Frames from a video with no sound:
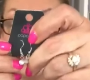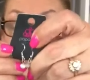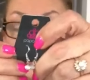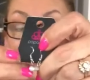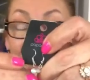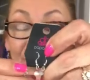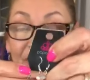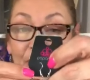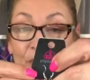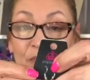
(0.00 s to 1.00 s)
So
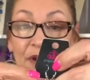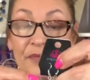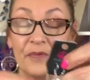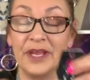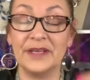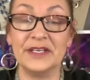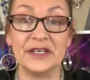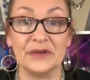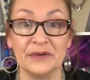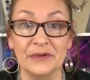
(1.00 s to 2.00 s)
what we
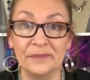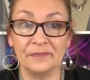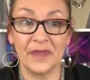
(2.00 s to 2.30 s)
do,